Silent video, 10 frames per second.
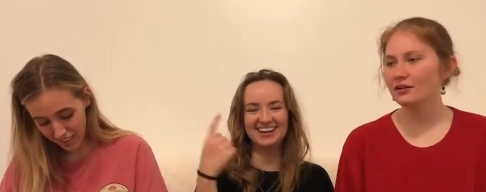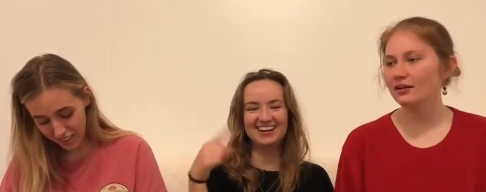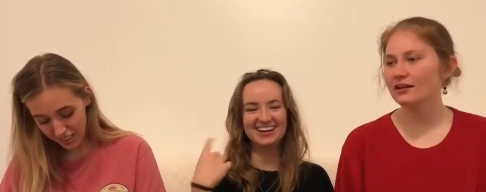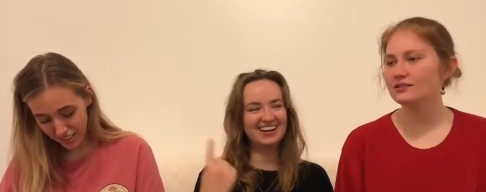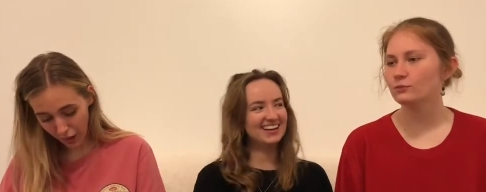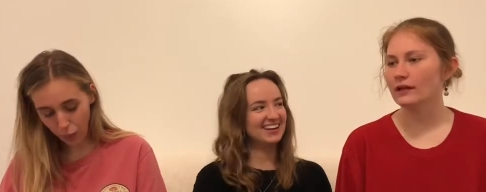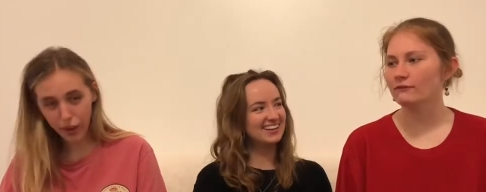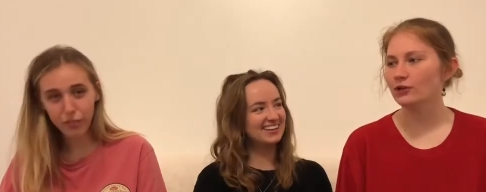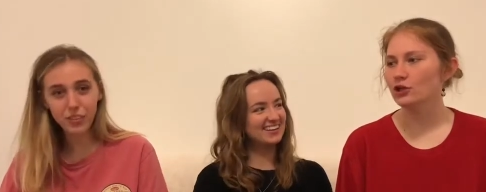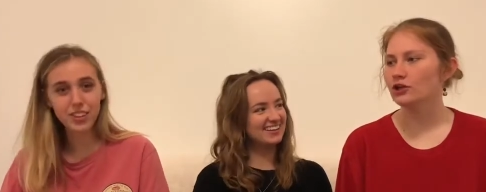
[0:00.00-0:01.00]
Speaker 1: uh, it's
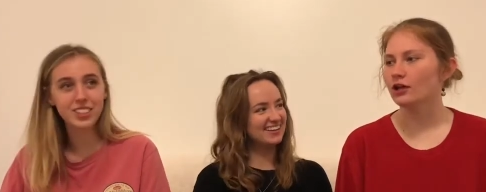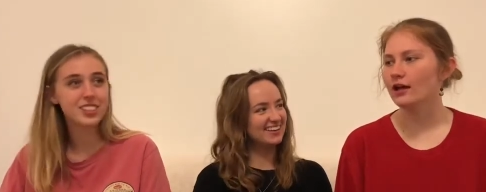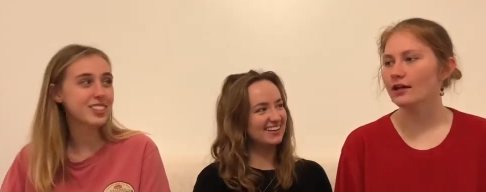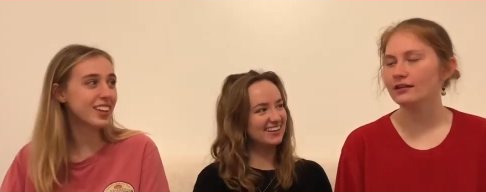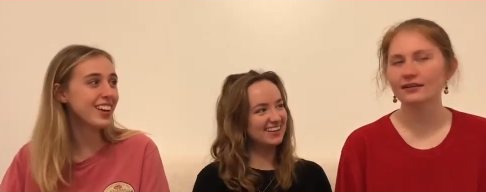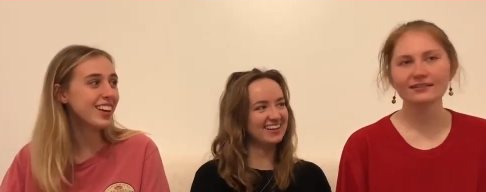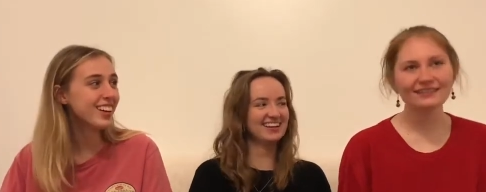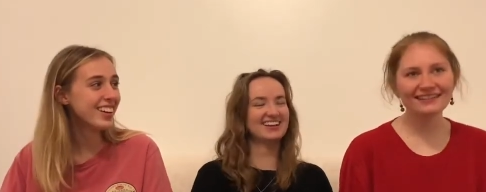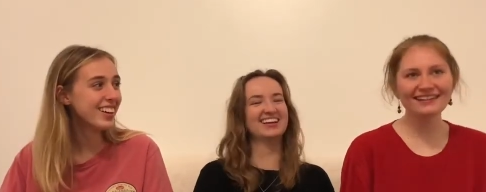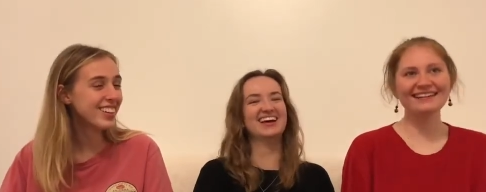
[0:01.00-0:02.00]
wafers.
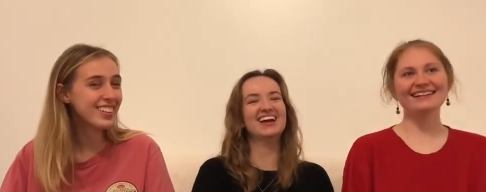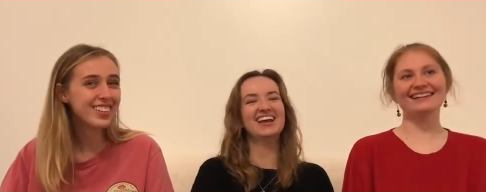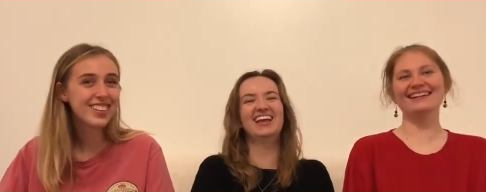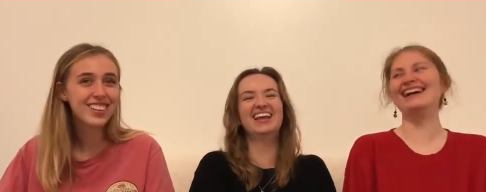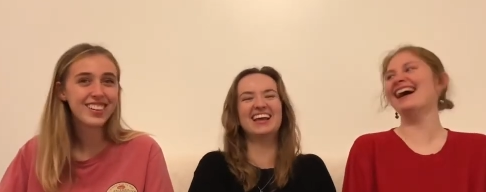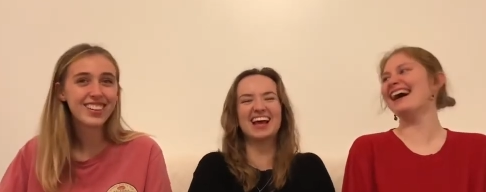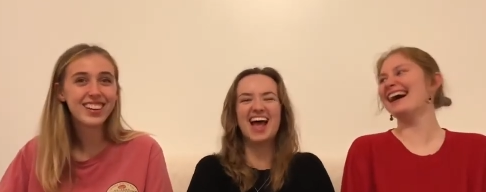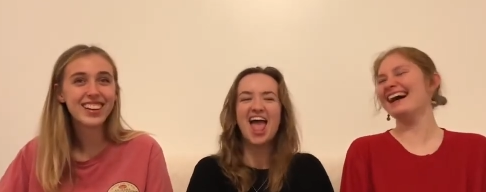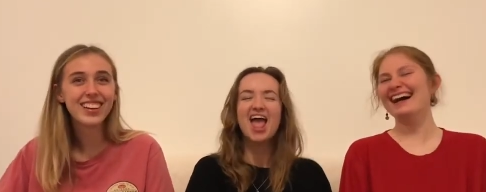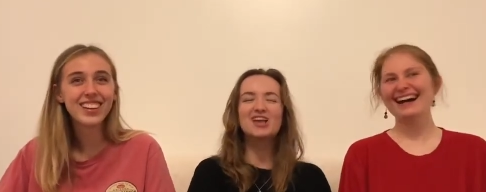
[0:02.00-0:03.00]

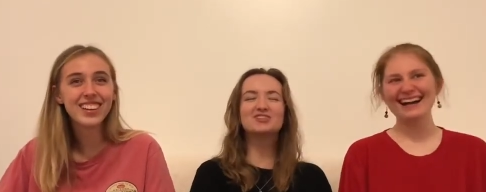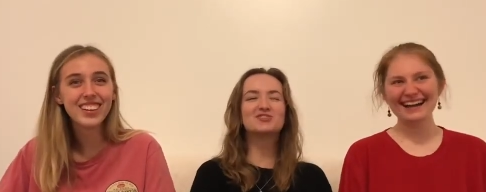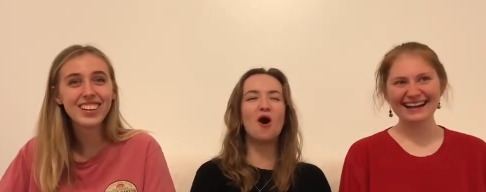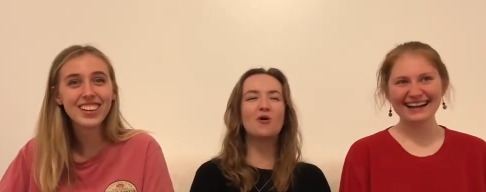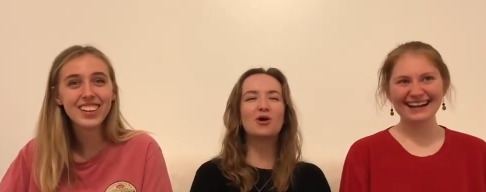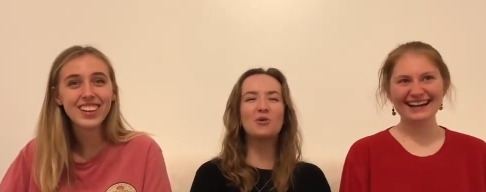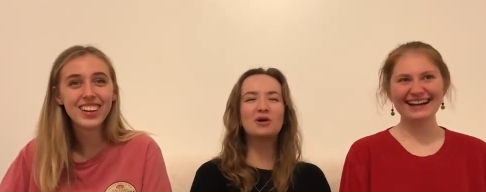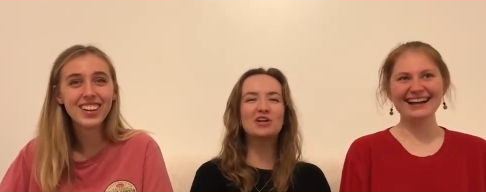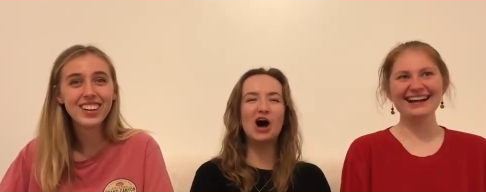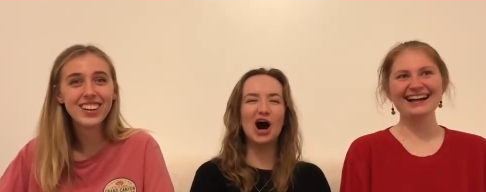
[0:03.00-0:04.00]
Speaker 2: wafers. Does
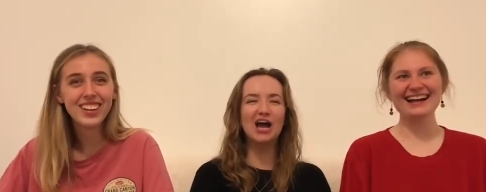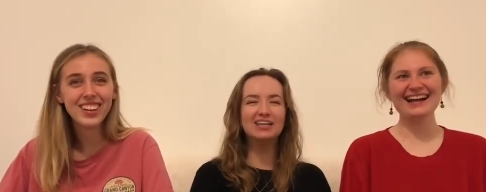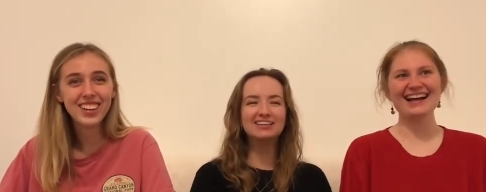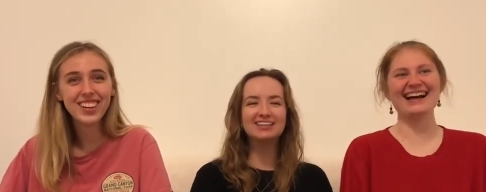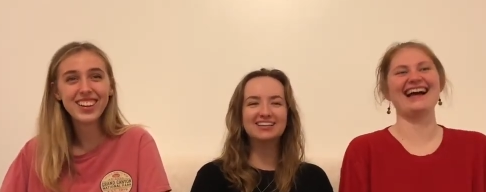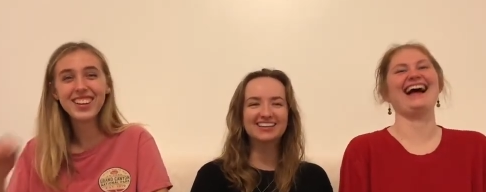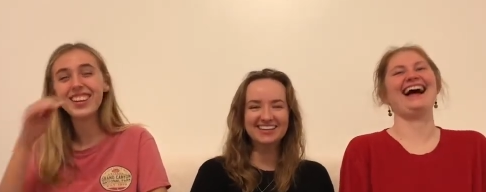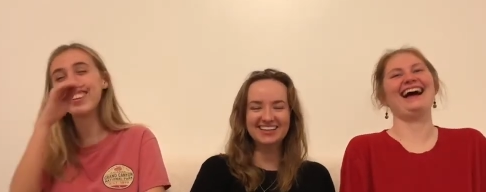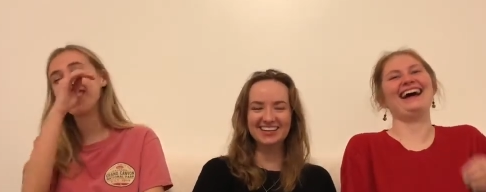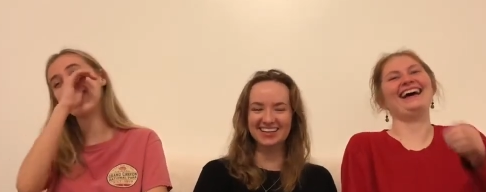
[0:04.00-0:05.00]
Cocoa a
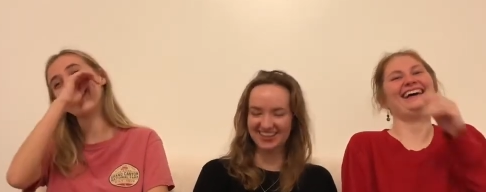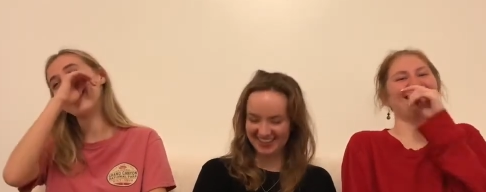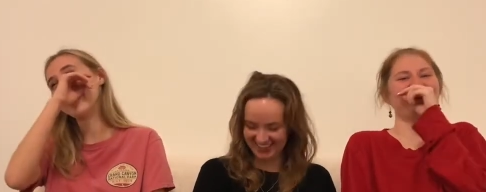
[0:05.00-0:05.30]
nut?